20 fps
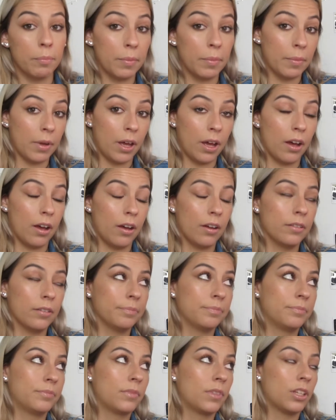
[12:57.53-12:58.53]
uh,
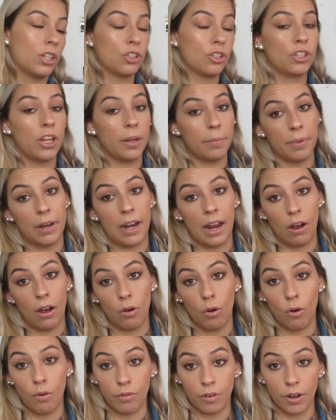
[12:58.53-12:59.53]
shape it
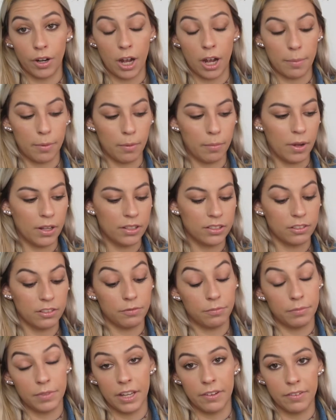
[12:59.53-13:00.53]
out over a couple months
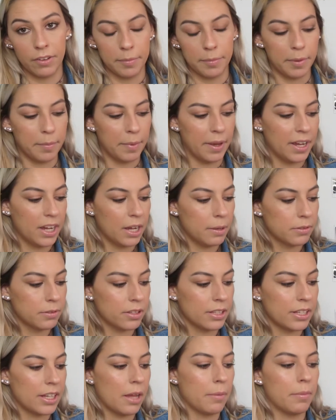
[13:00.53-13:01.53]
of giving me makeup. So
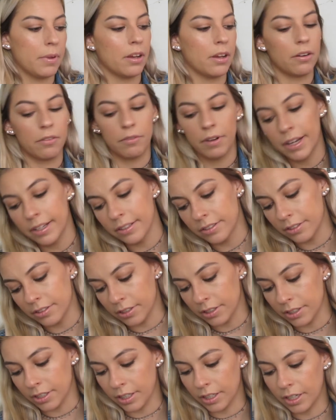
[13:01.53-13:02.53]
they gave me an
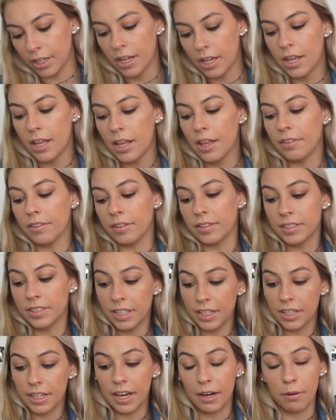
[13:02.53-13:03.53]
eraser and the
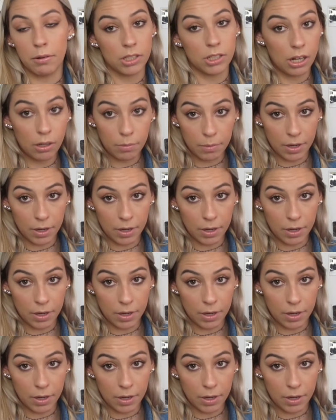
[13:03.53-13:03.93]
skincare, which I don't